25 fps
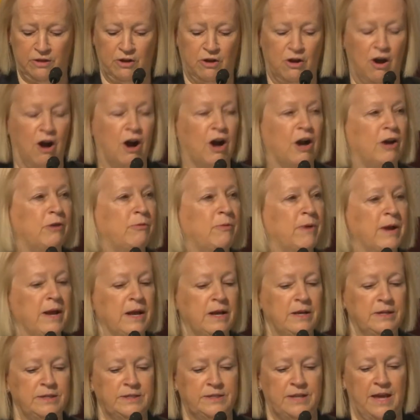the
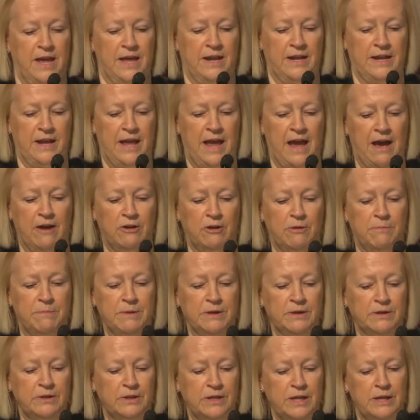guardrails and
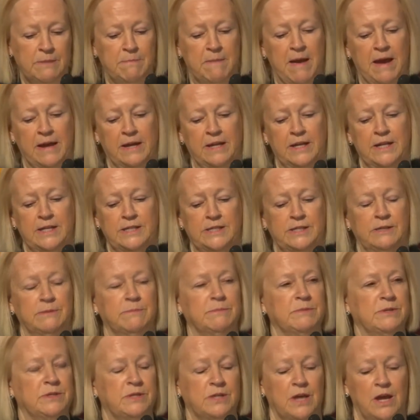accountability
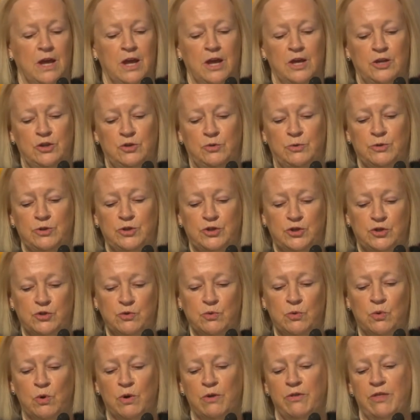mechanisms to
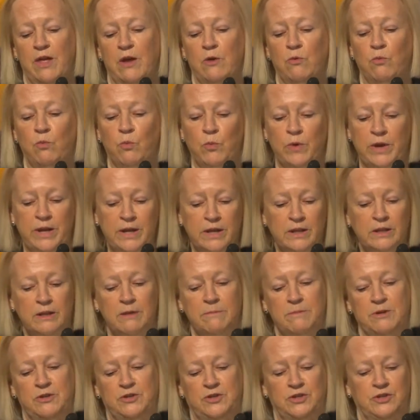ensure that real
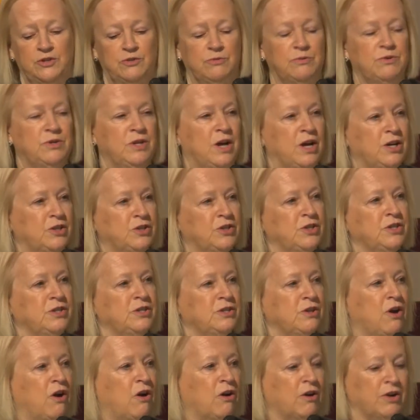emissions
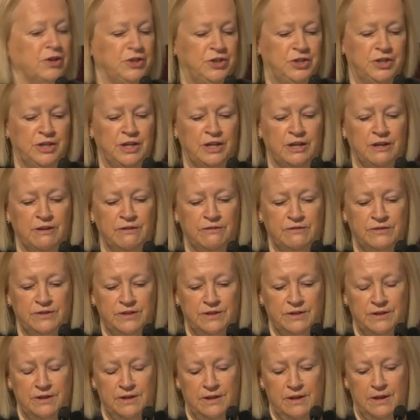reductions are
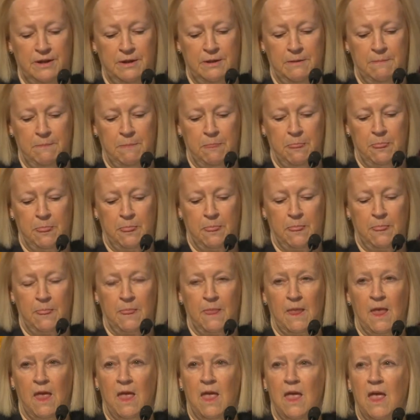achieved.
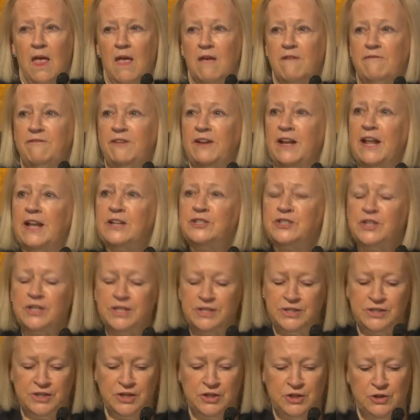Financial
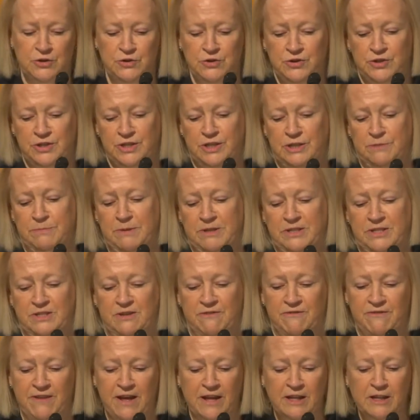institutions must
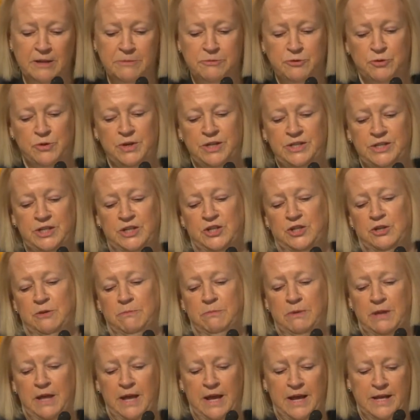develop
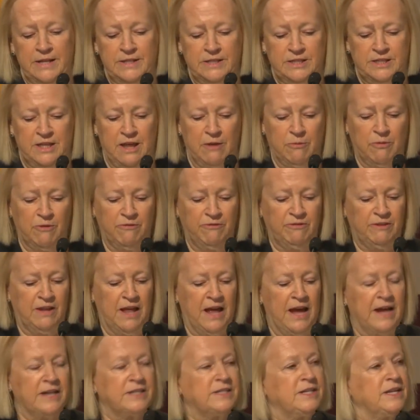transition plans that
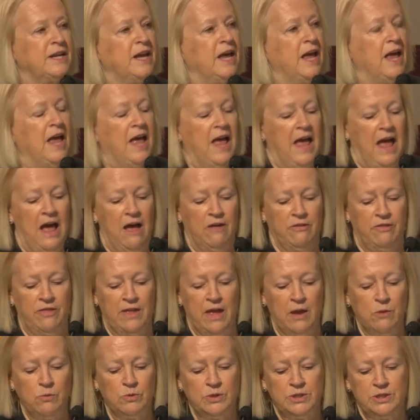reflect how
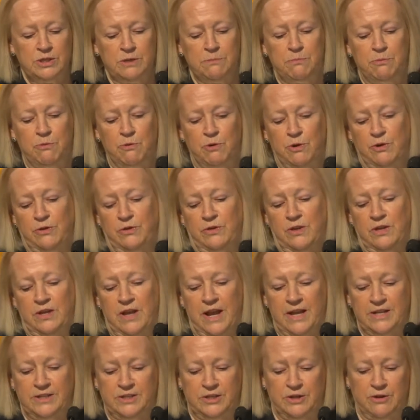they will support the
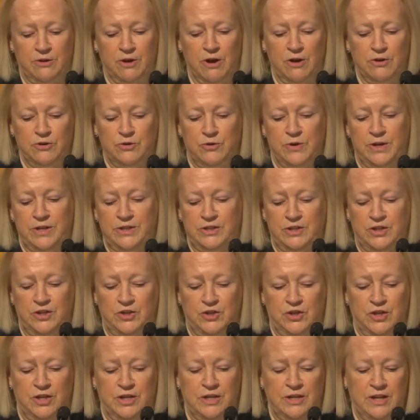net zero
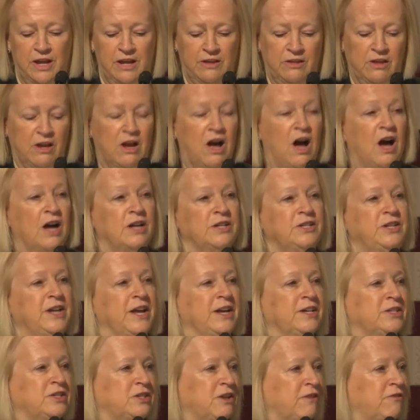transition in the
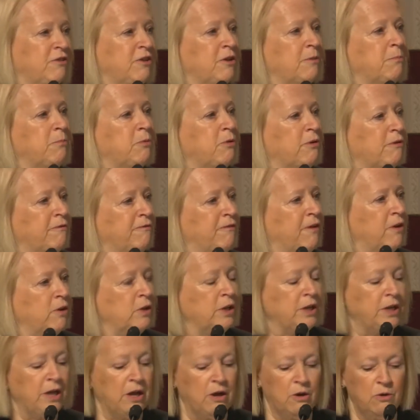context of their
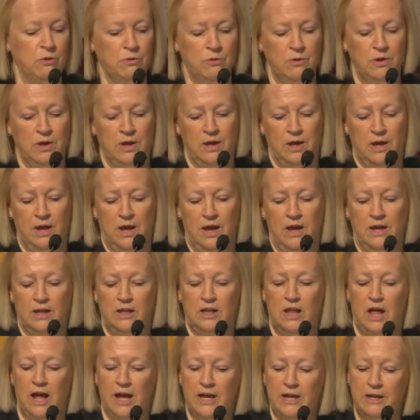portfolio,
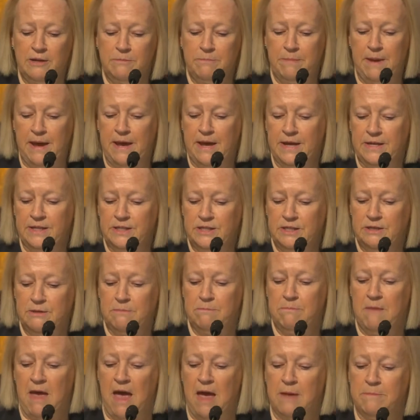client
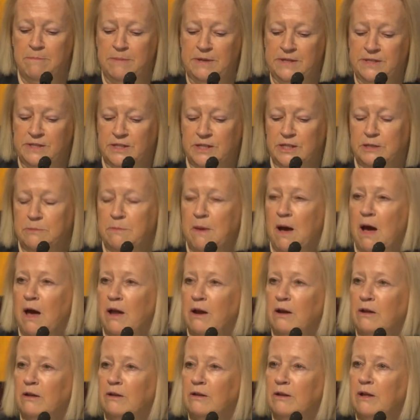base, and business
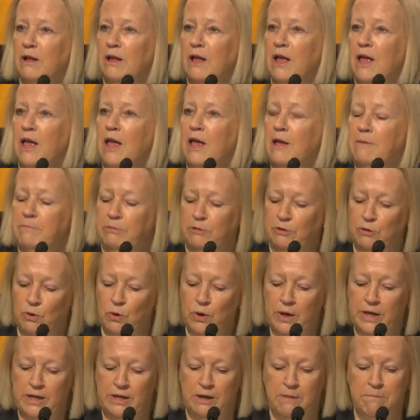model,
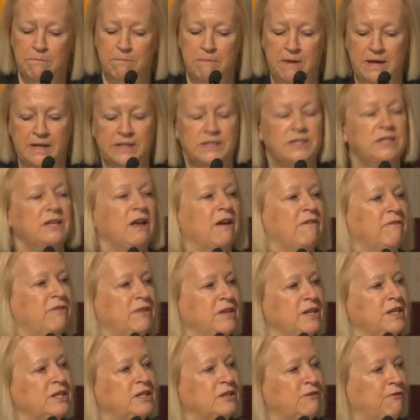employing a mix of
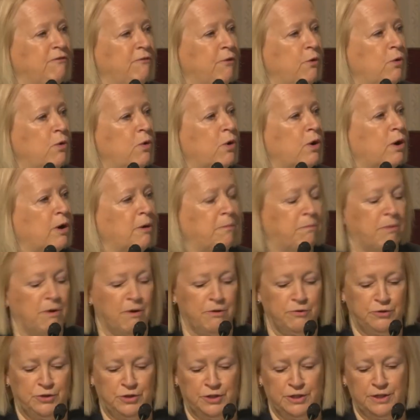these four
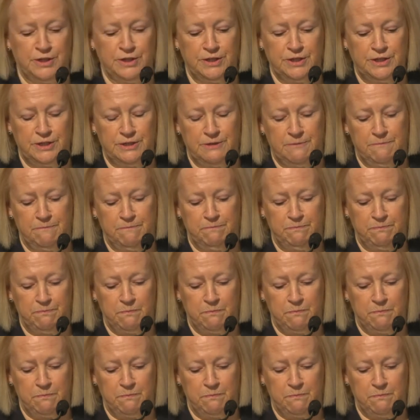approaches.